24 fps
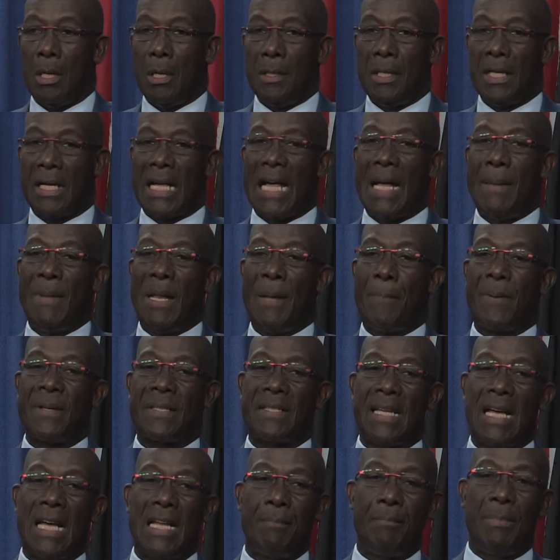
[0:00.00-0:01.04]
the Kamla
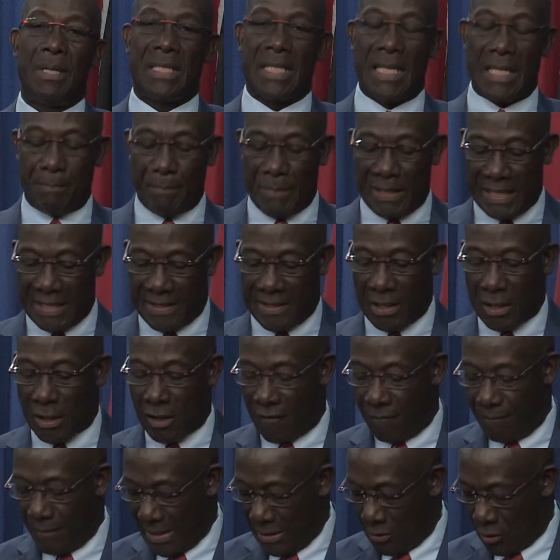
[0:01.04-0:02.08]
Persad-Bissessar
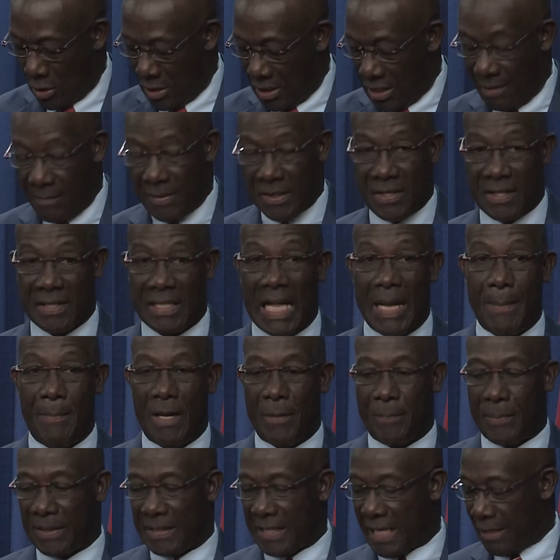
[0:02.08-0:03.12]
government under Mrs. Kamla
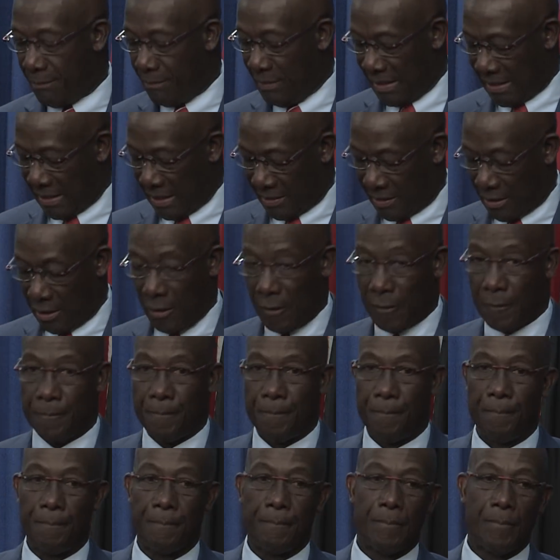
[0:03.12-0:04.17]
Persad-Bissessar
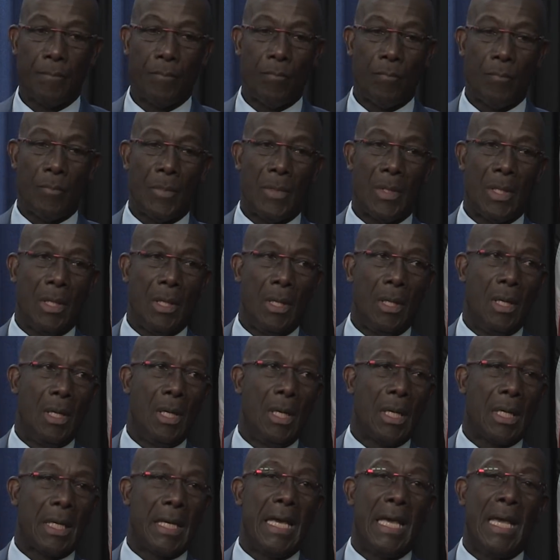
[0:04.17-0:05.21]

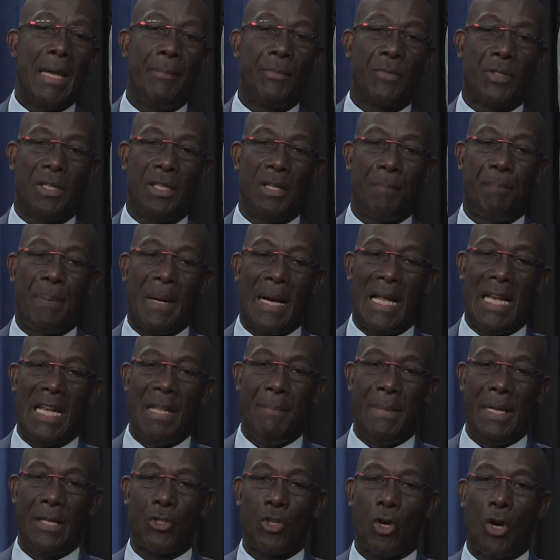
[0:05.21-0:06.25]
came to the
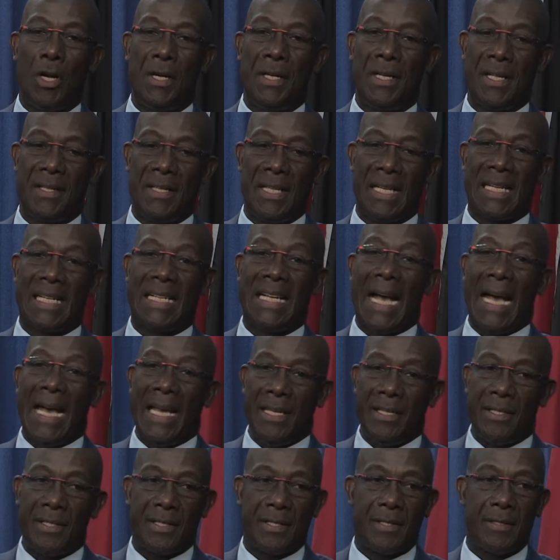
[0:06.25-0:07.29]
parliament under the
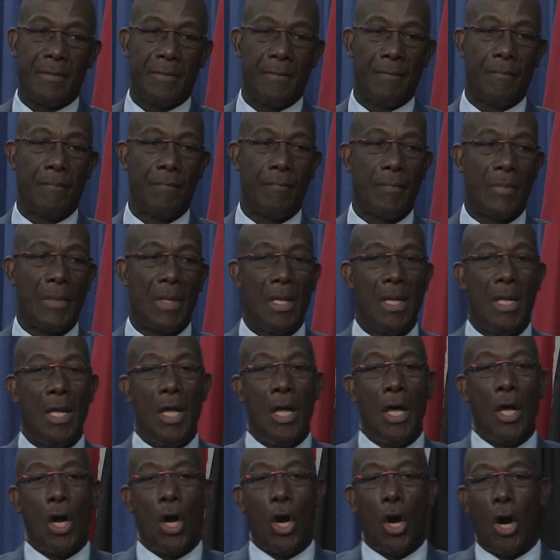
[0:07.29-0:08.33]
guise
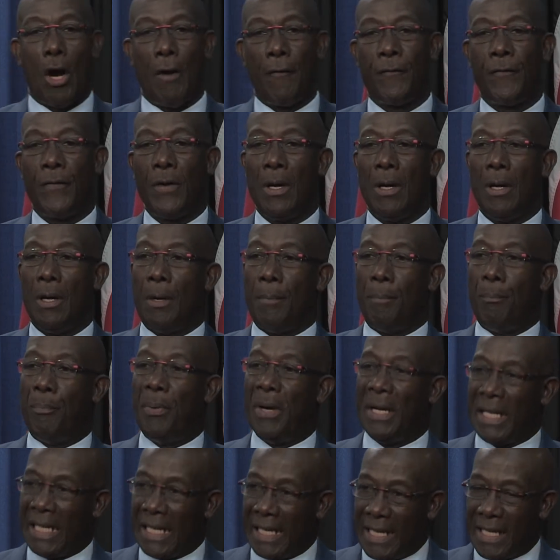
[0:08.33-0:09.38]
of
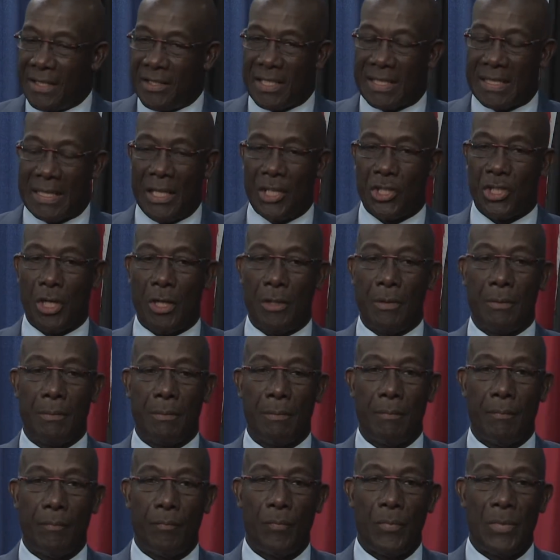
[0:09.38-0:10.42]
bringing legislation
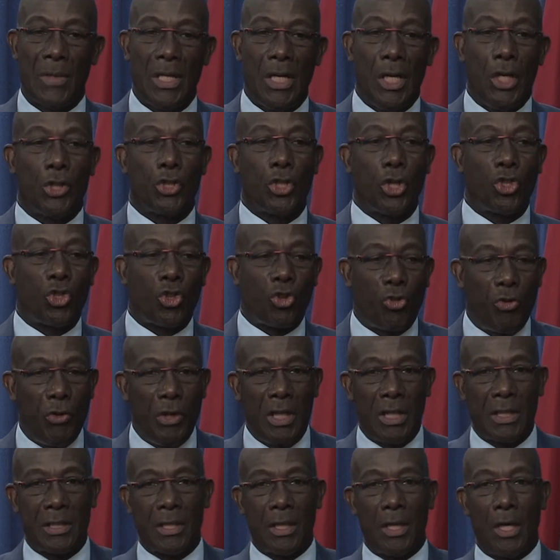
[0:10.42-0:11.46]
to
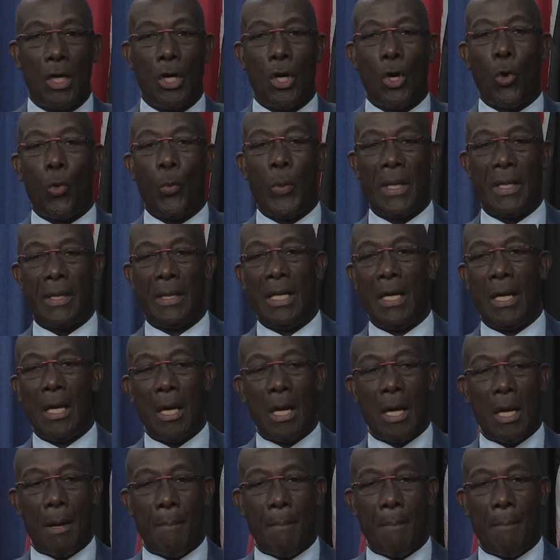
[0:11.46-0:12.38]
treat with the